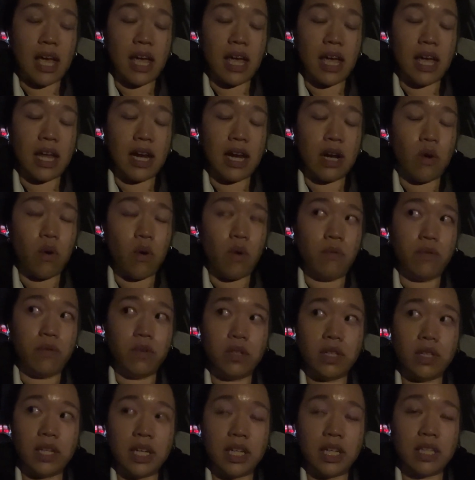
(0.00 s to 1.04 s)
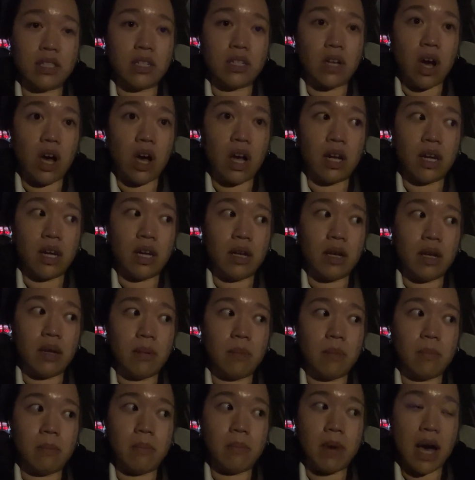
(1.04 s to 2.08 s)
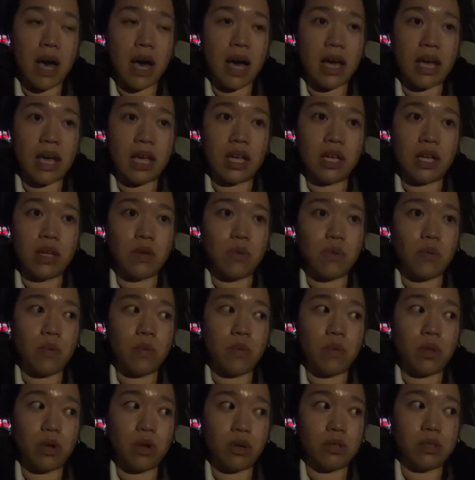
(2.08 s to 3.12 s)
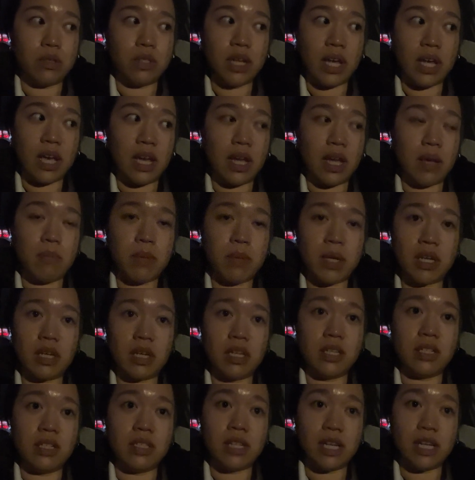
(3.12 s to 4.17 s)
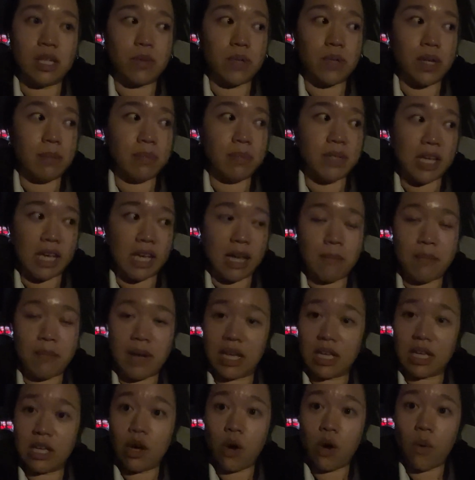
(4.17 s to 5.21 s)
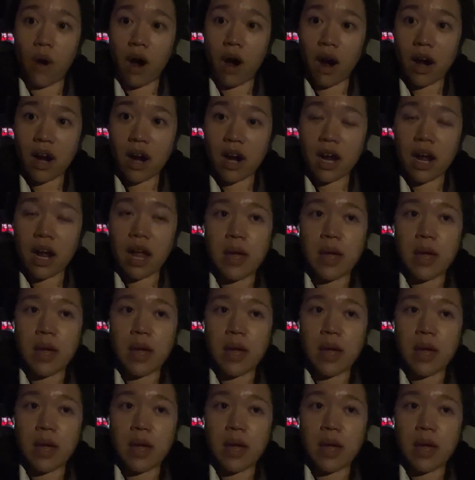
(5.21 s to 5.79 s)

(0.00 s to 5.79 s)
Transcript: and hopefully it's gone by Thursday because that's when I'm taking my EOR.